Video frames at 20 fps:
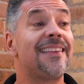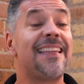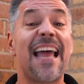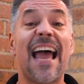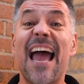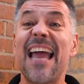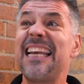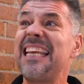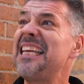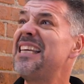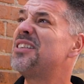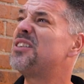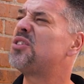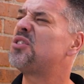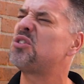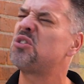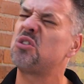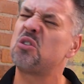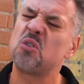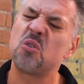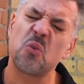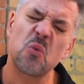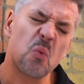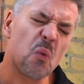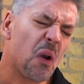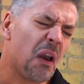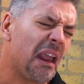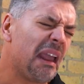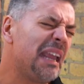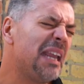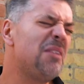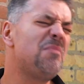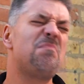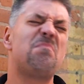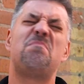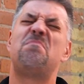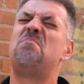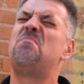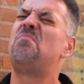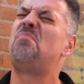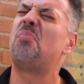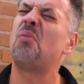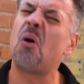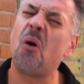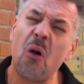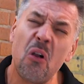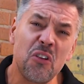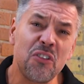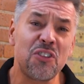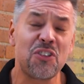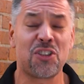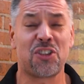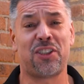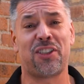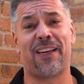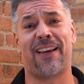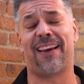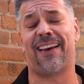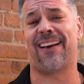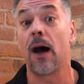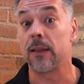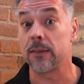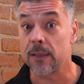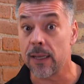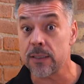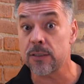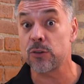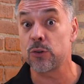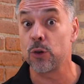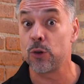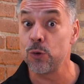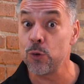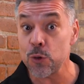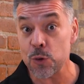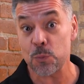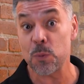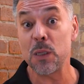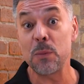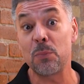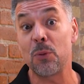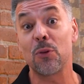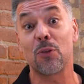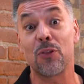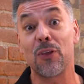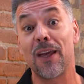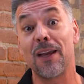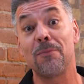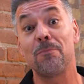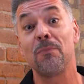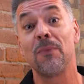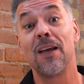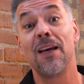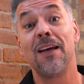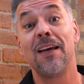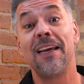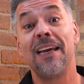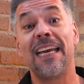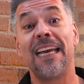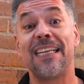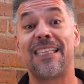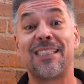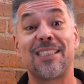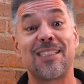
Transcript: That is straight bull. Unless the news people think it's